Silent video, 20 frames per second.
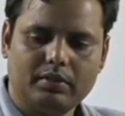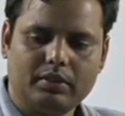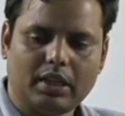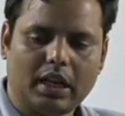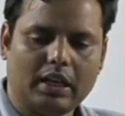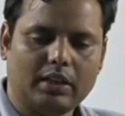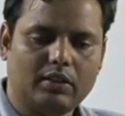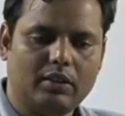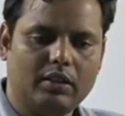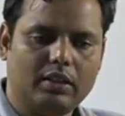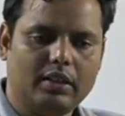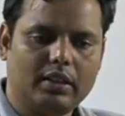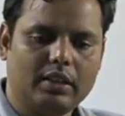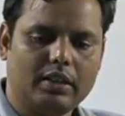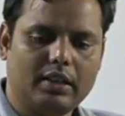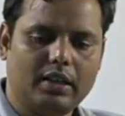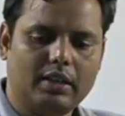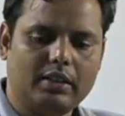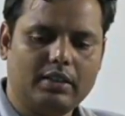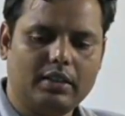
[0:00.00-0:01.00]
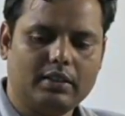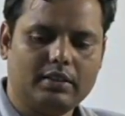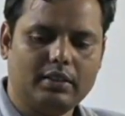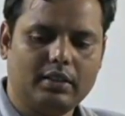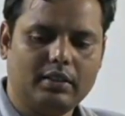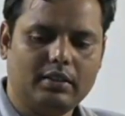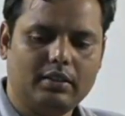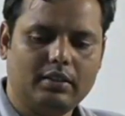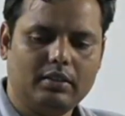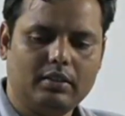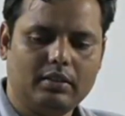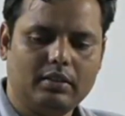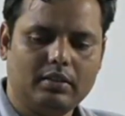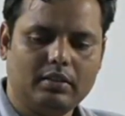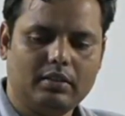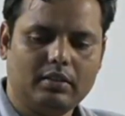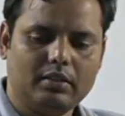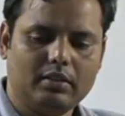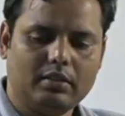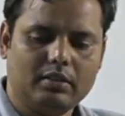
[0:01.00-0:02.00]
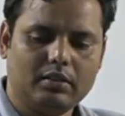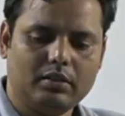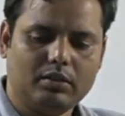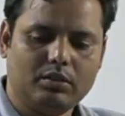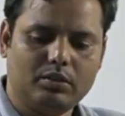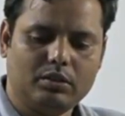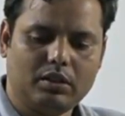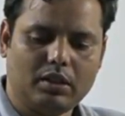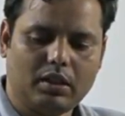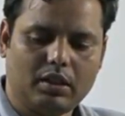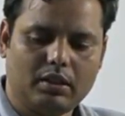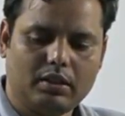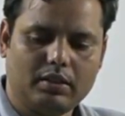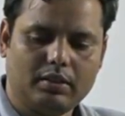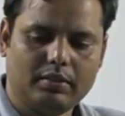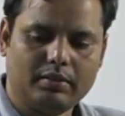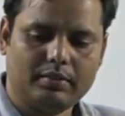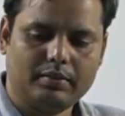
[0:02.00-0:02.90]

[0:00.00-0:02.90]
Chalcolithic cultures in Gujarat.